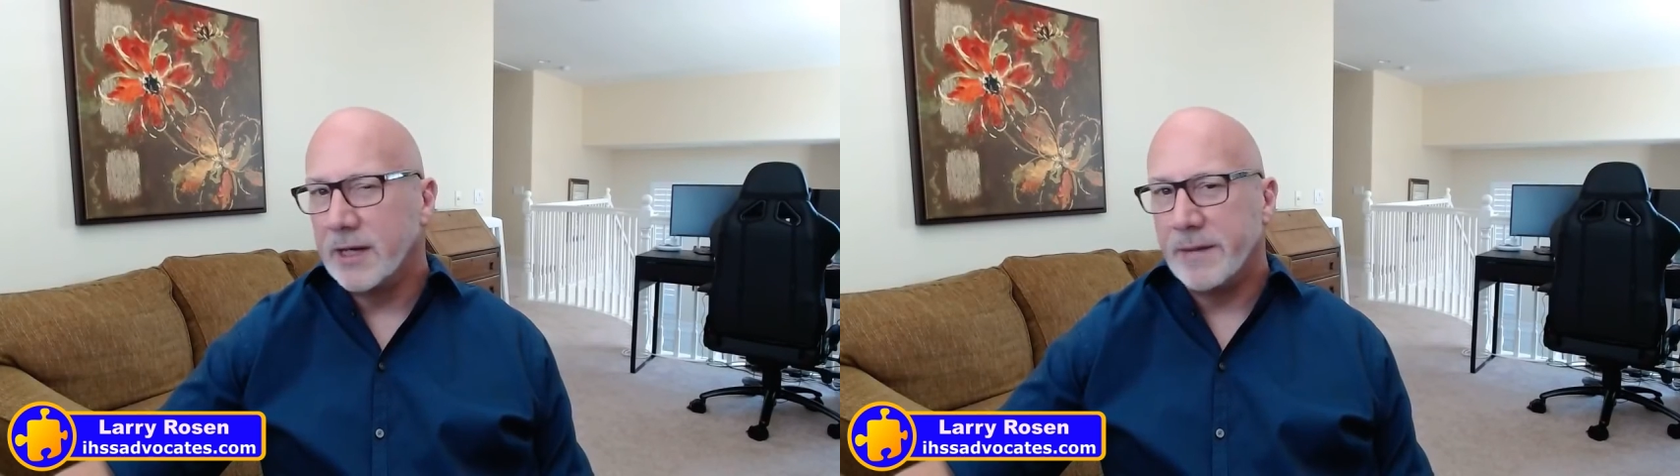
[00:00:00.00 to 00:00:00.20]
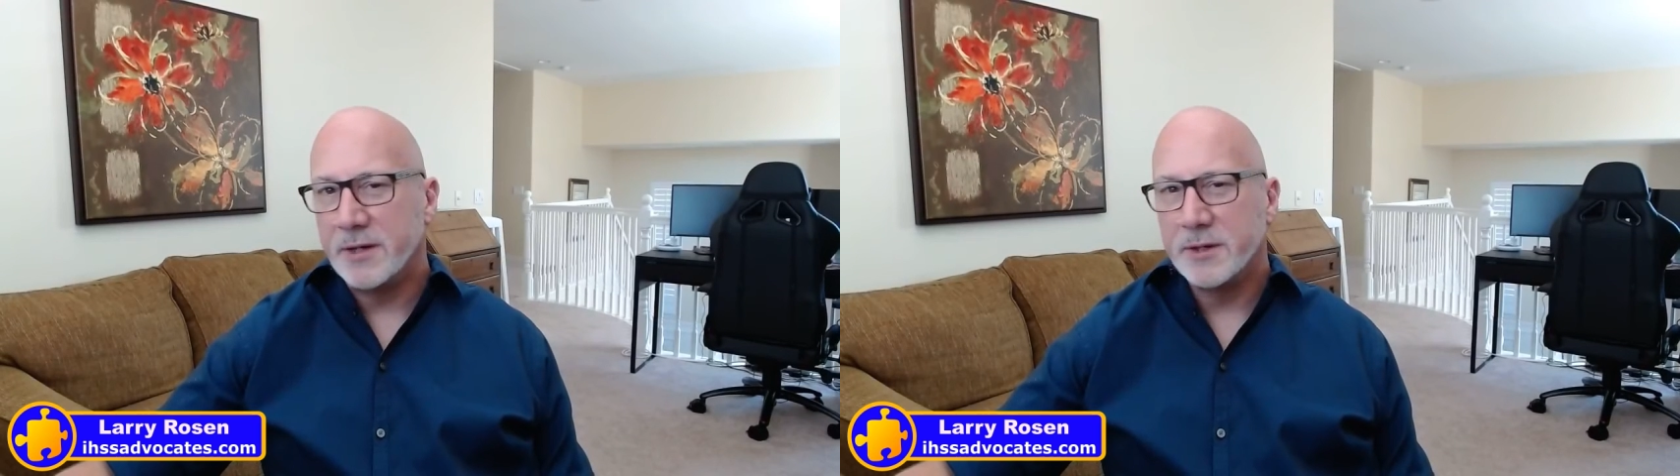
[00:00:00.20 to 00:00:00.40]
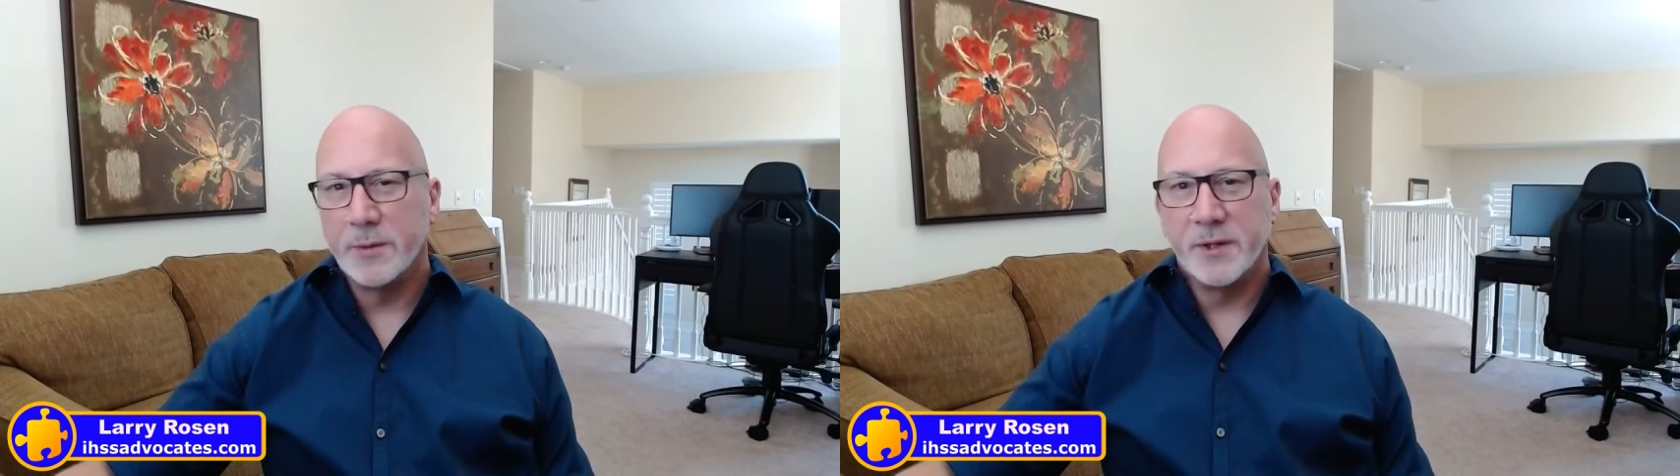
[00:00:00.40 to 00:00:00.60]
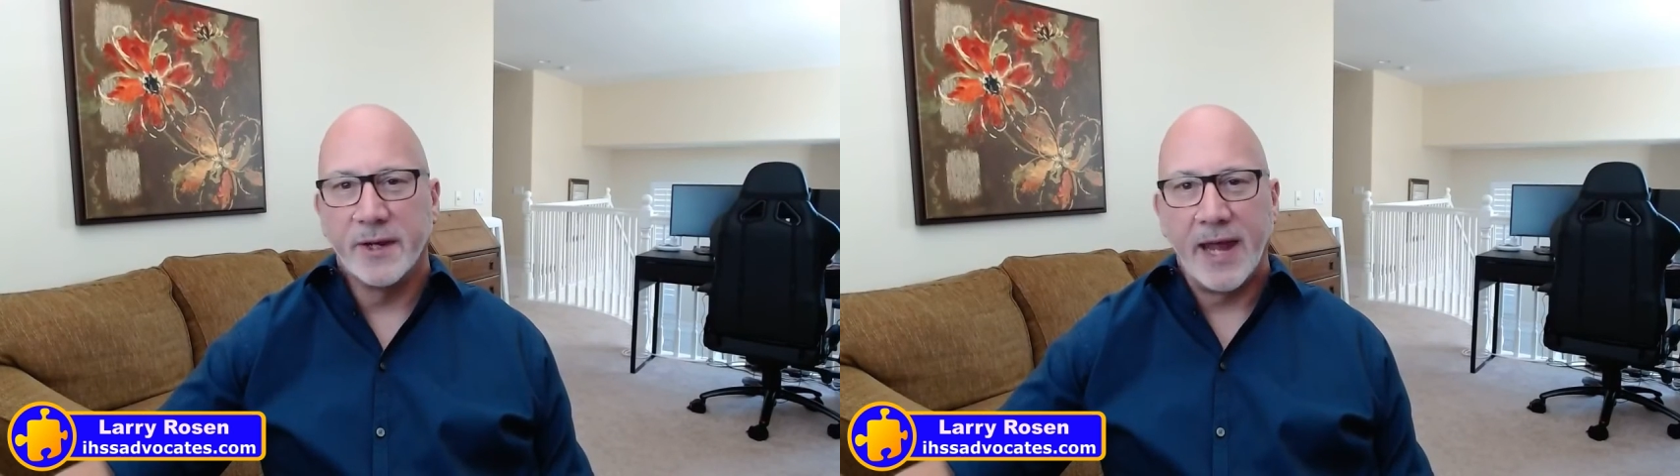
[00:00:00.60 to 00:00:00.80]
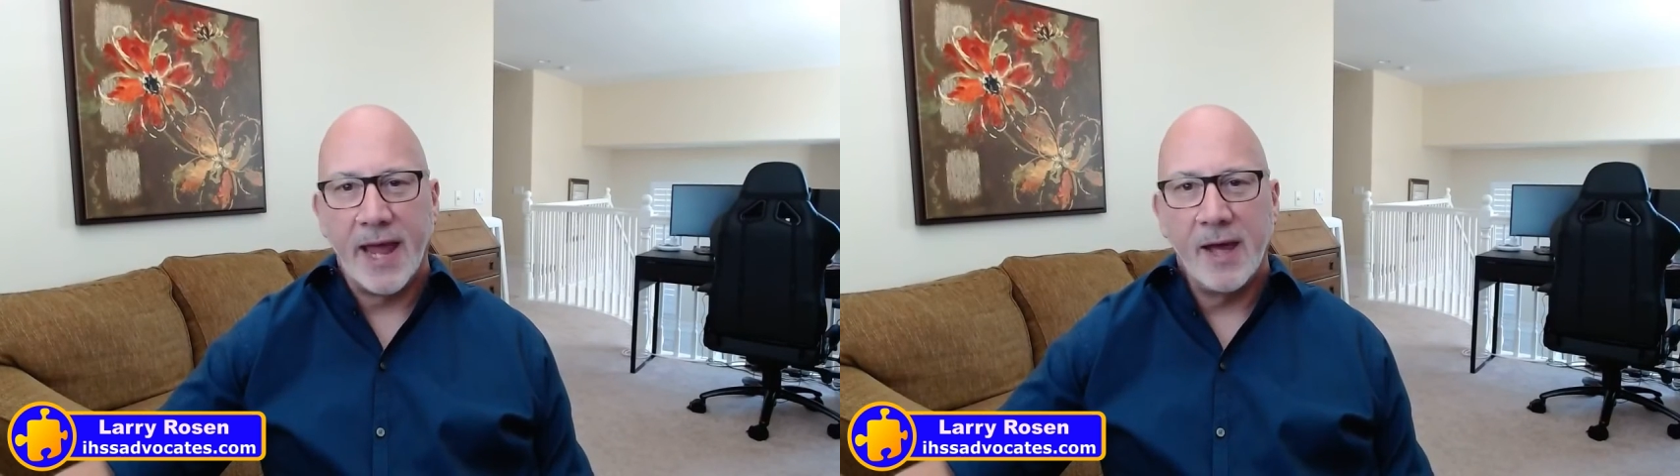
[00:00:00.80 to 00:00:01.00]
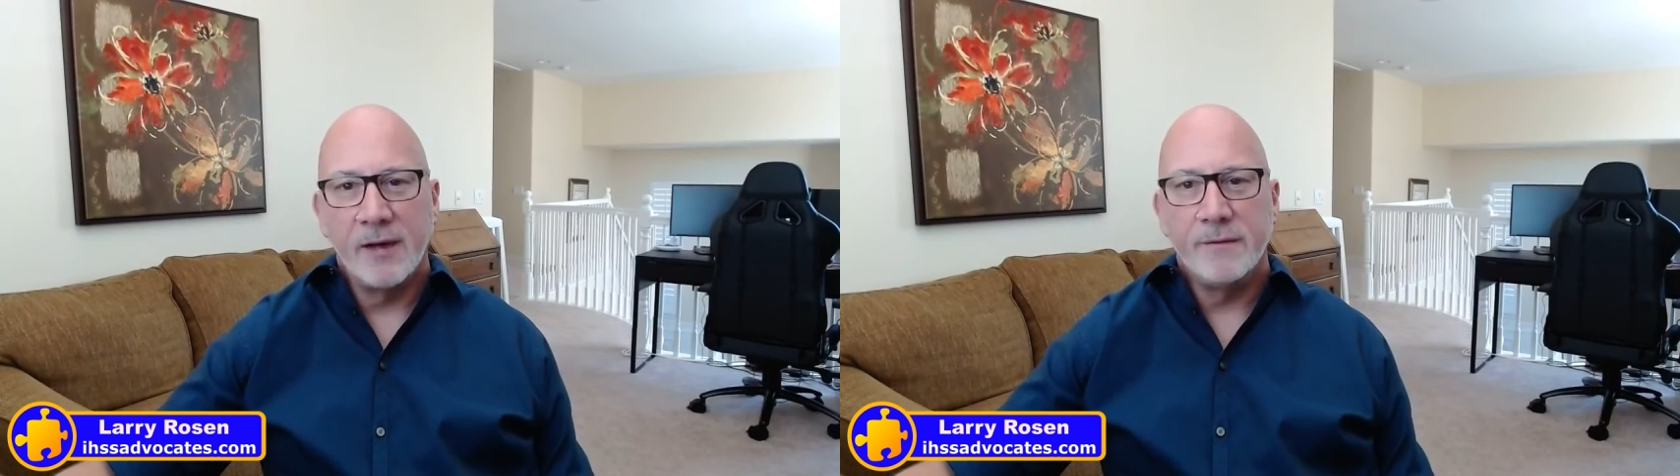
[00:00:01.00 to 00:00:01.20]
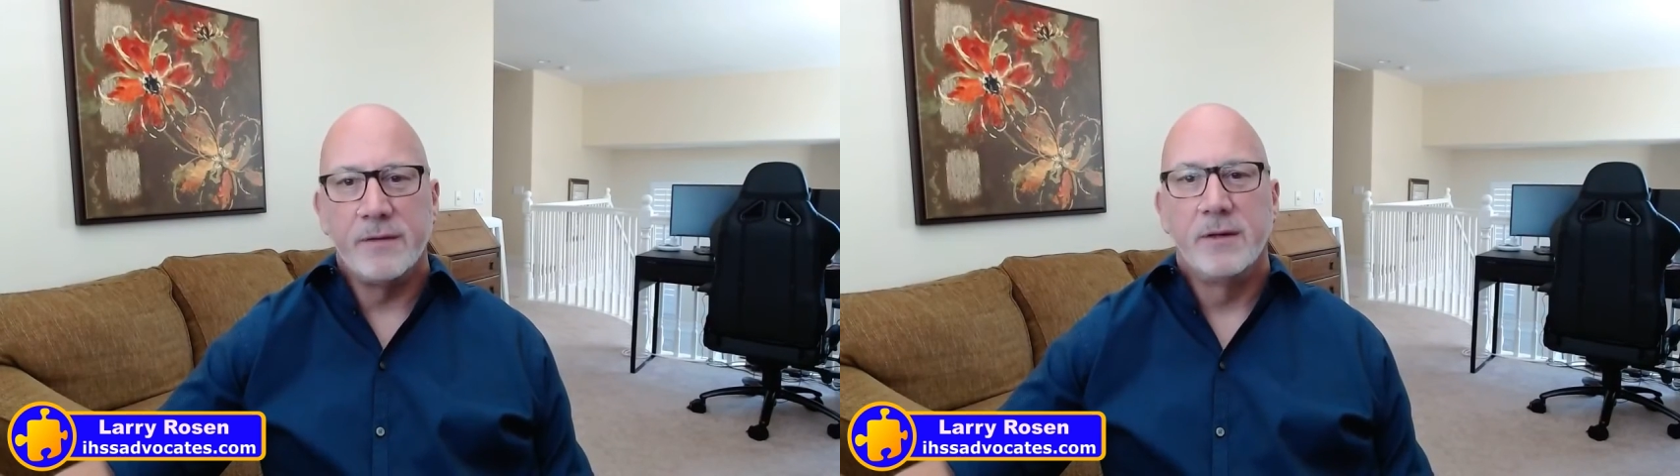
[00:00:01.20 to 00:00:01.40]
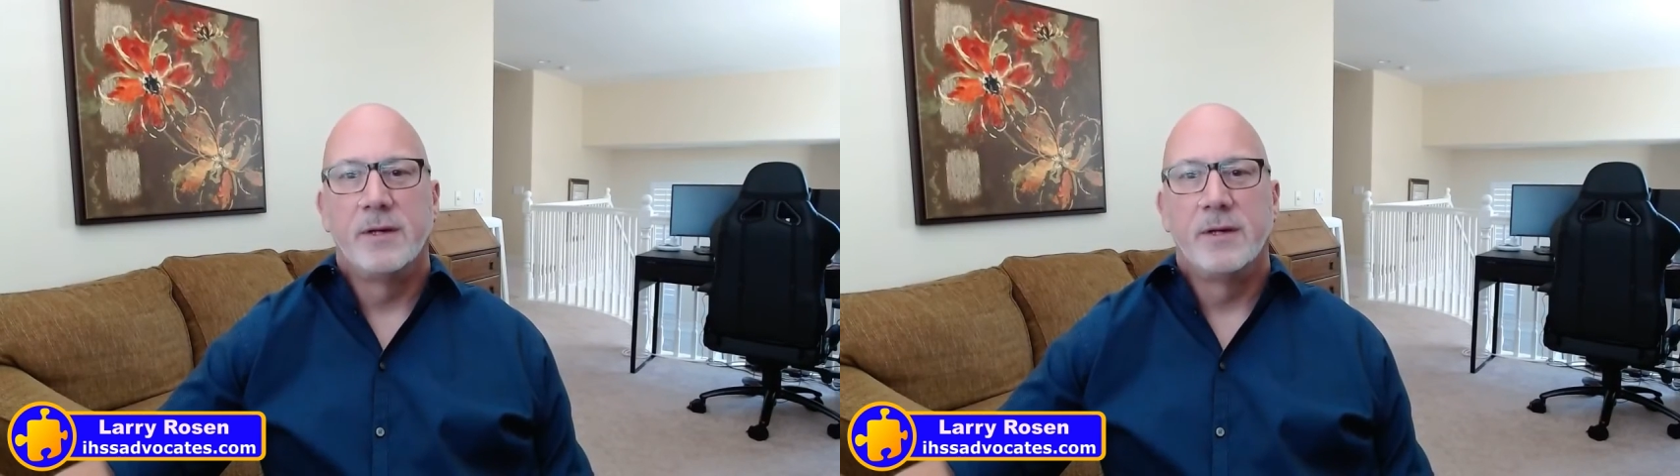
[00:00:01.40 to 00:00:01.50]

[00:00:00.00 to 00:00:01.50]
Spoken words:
I'm not sure what you're going to have